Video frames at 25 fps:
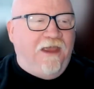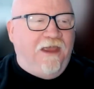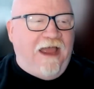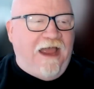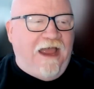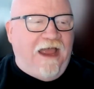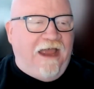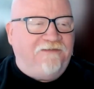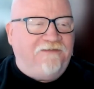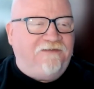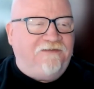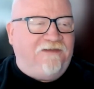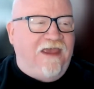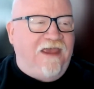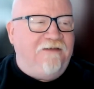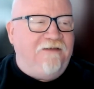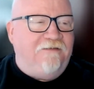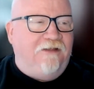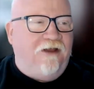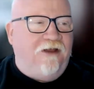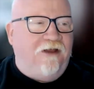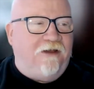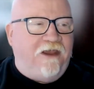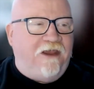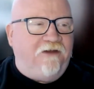I say,
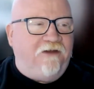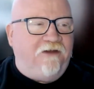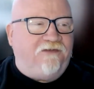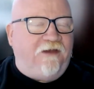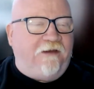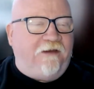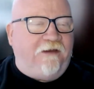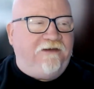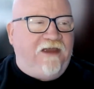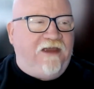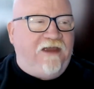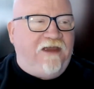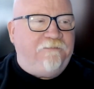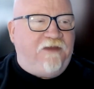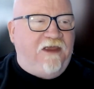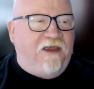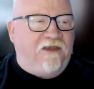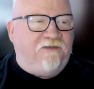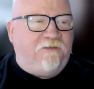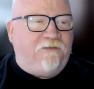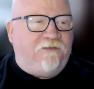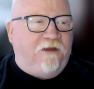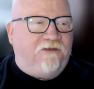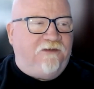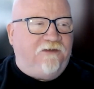look, here's how I type
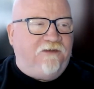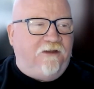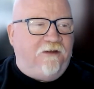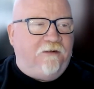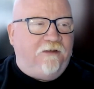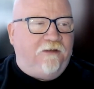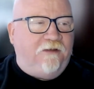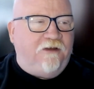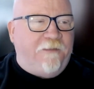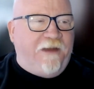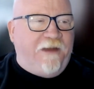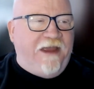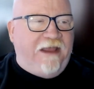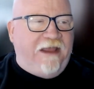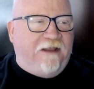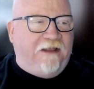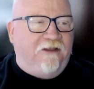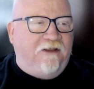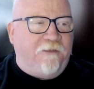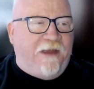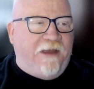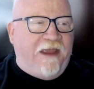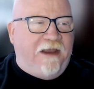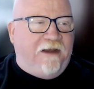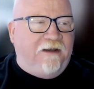Desweds. Look at my hand.
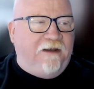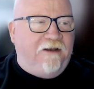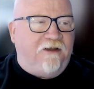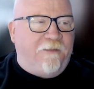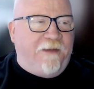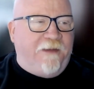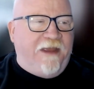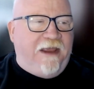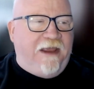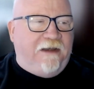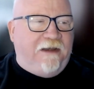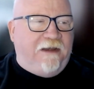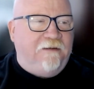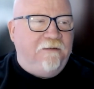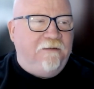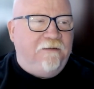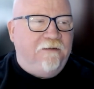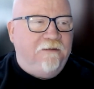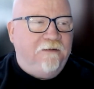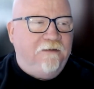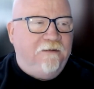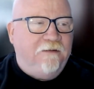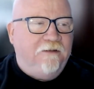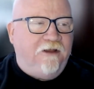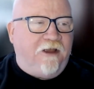Look at my hand. Look at my hand.
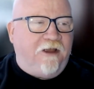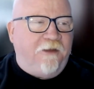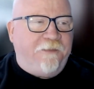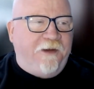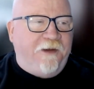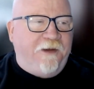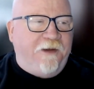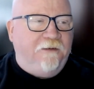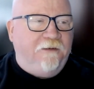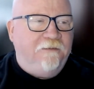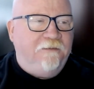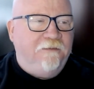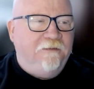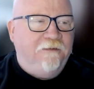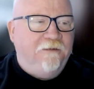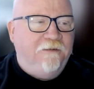Look up here.